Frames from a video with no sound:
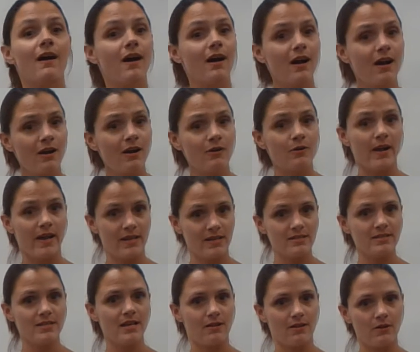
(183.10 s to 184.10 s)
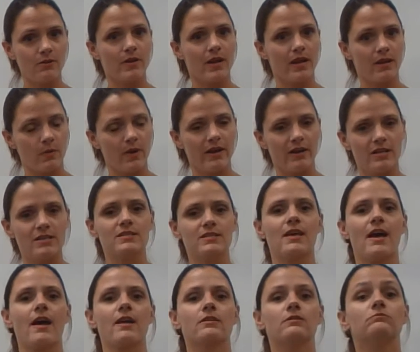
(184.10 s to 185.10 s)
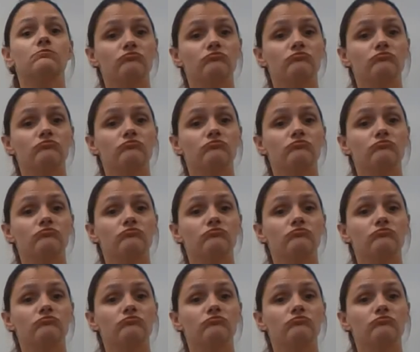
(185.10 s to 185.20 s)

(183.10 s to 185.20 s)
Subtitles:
Oh, ASL. Okay, where is that?